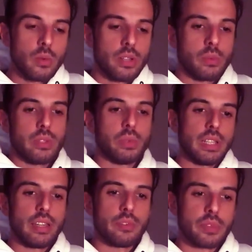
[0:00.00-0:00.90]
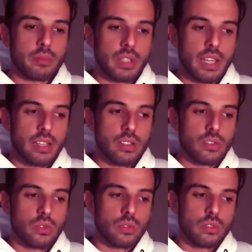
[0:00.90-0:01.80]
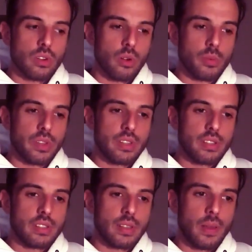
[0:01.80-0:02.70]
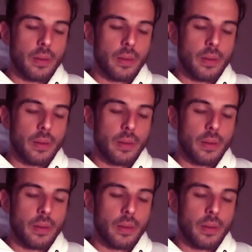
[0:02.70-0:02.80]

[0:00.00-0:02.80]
when we gave him some medication to cope with this,